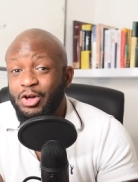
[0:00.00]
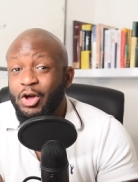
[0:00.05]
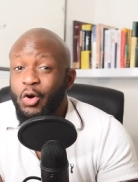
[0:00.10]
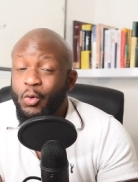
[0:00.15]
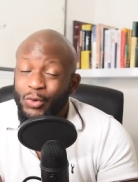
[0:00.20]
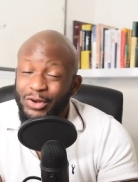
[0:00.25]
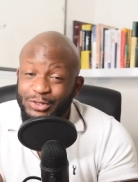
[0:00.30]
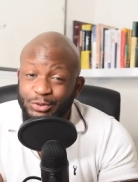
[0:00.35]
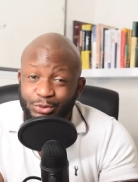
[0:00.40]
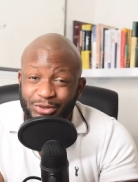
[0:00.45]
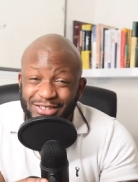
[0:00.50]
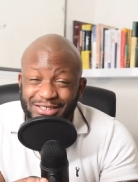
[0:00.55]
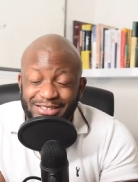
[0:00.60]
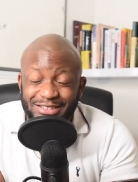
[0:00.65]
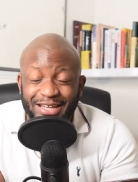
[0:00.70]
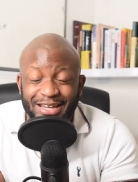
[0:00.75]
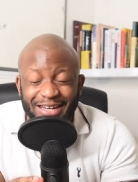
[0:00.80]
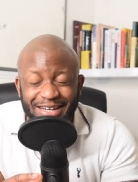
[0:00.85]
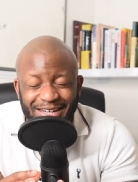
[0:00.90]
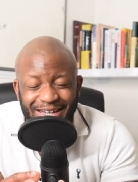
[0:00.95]
which would
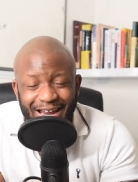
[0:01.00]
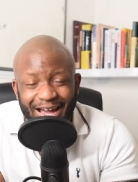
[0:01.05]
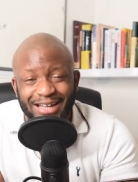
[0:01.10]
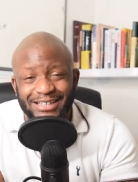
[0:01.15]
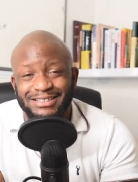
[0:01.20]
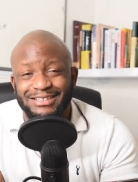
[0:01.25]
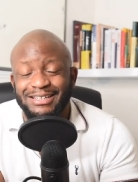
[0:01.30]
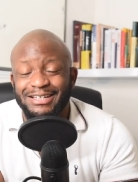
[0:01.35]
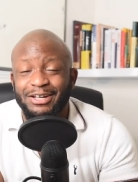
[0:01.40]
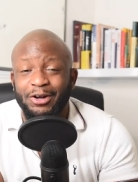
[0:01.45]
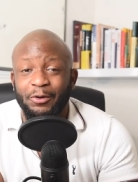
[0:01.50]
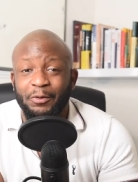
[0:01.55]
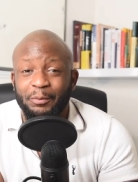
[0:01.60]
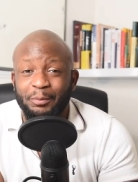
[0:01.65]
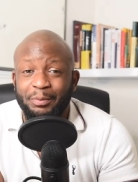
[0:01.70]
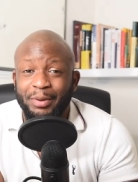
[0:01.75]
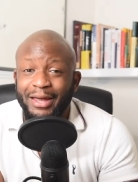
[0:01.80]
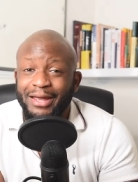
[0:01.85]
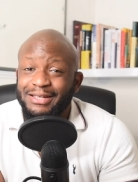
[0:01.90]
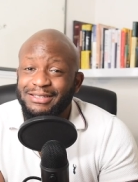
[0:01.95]
sit nicely on
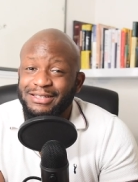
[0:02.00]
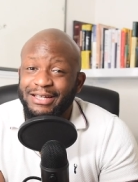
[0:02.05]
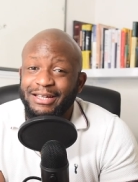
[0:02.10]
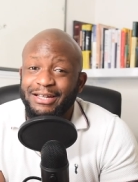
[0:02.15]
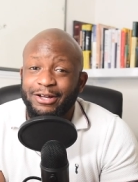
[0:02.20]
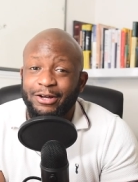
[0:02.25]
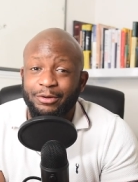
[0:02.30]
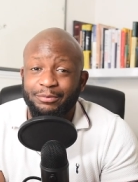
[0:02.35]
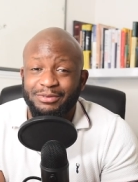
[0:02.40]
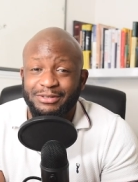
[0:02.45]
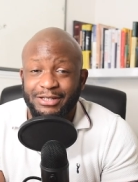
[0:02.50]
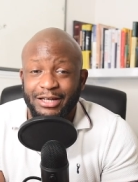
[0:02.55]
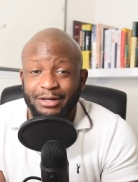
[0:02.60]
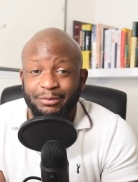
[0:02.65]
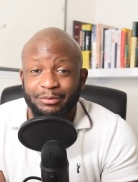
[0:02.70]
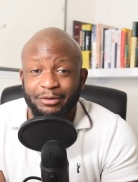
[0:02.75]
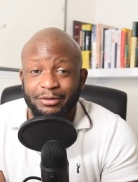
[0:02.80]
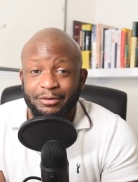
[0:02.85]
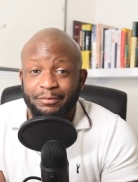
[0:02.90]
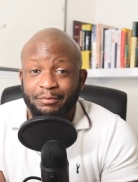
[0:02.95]
BAE's income
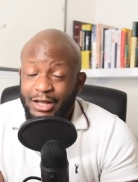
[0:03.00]
statement.